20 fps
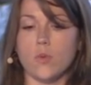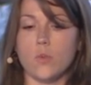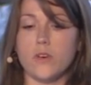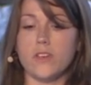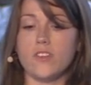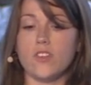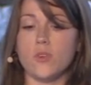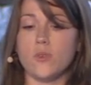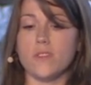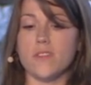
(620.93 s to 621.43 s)

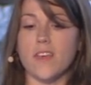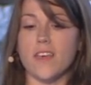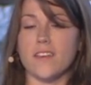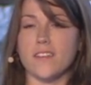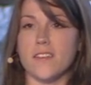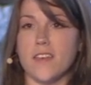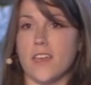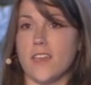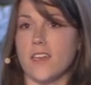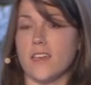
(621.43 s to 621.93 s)
we too as
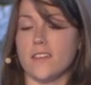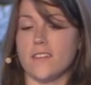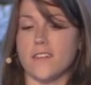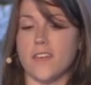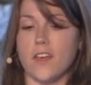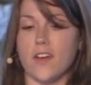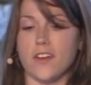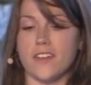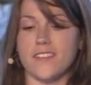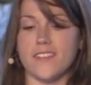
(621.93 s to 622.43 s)

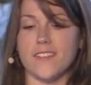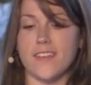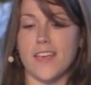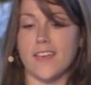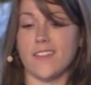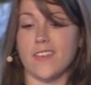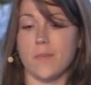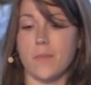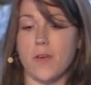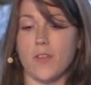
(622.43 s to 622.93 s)
Cascadians care
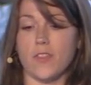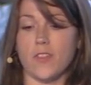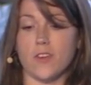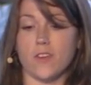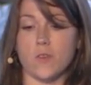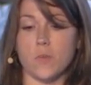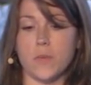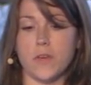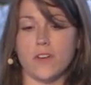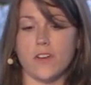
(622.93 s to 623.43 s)
insanely about the
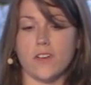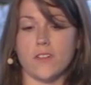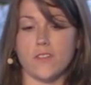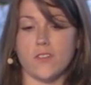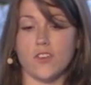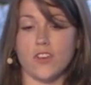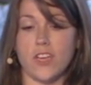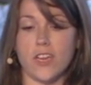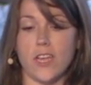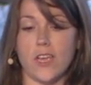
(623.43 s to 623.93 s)

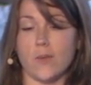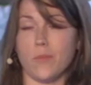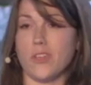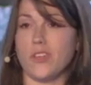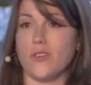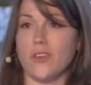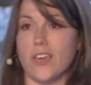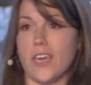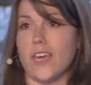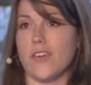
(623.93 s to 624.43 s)
experience you're getting
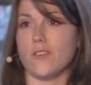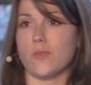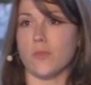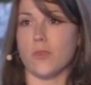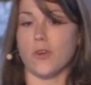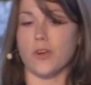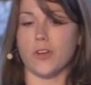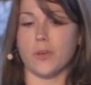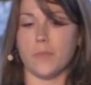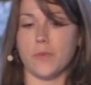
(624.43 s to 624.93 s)
when you engage
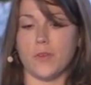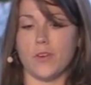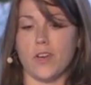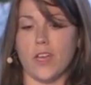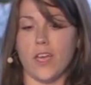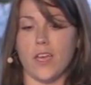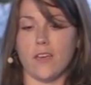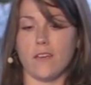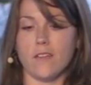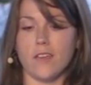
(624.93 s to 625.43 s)
with our
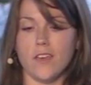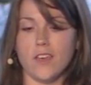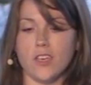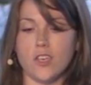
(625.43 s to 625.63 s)
community.